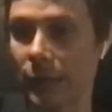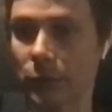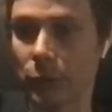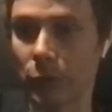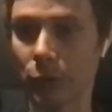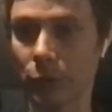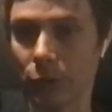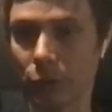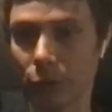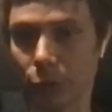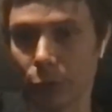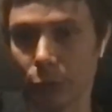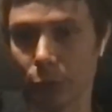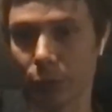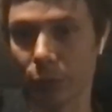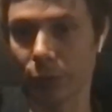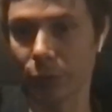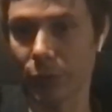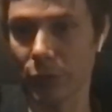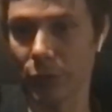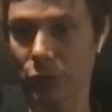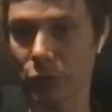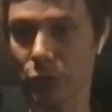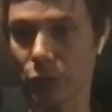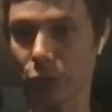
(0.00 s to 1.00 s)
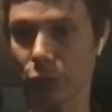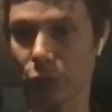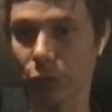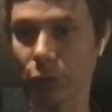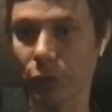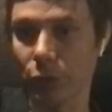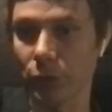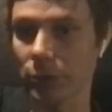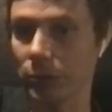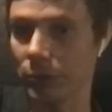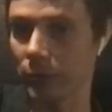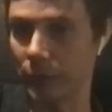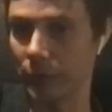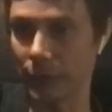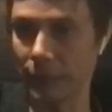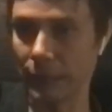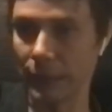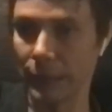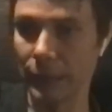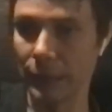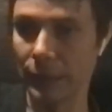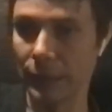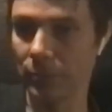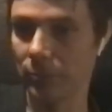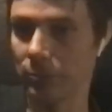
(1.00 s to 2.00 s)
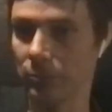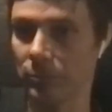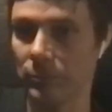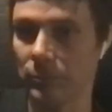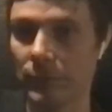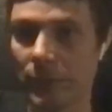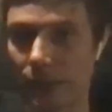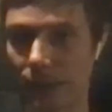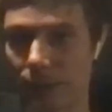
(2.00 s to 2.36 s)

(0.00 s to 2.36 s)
run on your infrastructure, and that